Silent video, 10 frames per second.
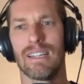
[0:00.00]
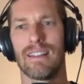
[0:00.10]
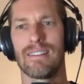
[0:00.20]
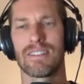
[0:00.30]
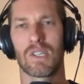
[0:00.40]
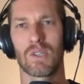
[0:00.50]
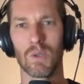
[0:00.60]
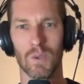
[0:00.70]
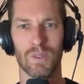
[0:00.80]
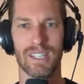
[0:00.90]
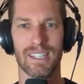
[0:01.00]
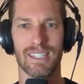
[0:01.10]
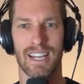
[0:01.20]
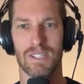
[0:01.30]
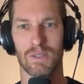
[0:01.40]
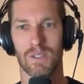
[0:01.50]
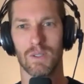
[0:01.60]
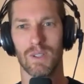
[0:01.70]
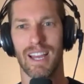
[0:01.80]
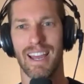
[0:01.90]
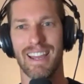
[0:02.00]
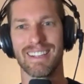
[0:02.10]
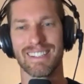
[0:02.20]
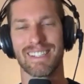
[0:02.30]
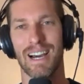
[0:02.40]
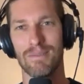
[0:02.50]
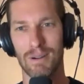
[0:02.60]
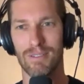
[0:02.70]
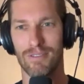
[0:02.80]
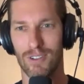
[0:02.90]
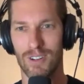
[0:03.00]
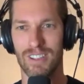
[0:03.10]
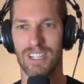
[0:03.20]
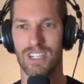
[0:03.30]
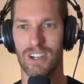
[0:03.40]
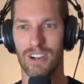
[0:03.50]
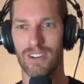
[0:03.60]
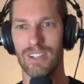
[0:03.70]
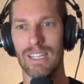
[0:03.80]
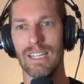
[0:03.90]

that this school, the International School of The Hague, has come up before on the show.